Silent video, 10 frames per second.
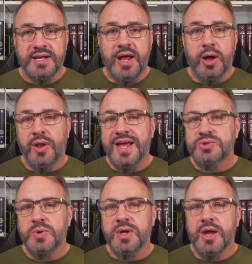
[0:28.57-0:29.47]
Now,
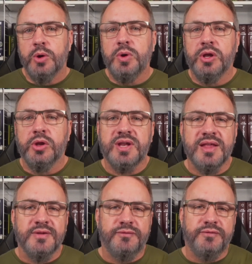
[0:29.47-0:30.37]
last week, we looked
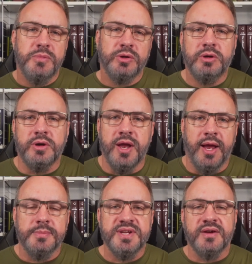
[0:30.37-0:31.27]
at the familiar
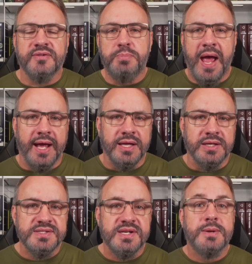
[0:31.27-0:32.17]
names of
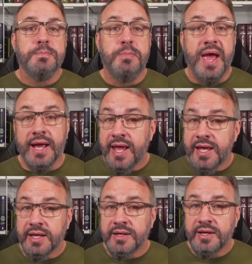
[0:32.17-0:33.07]
Baggins, Bag
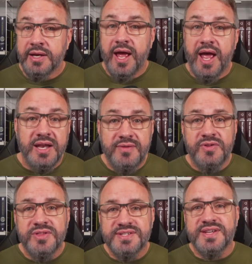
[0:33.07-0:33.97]
End, and
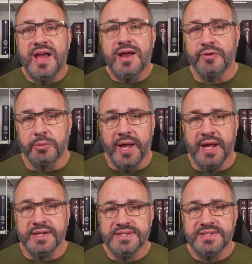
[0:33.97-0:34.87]
even the Sackville
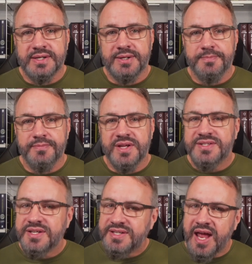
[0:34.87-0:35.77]
Baggins.
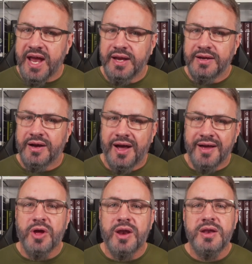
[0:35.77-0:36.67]
Today,
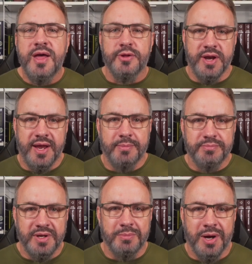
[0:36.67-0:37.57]
I've got another name
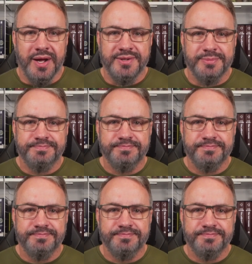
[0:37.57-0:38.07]
in mind.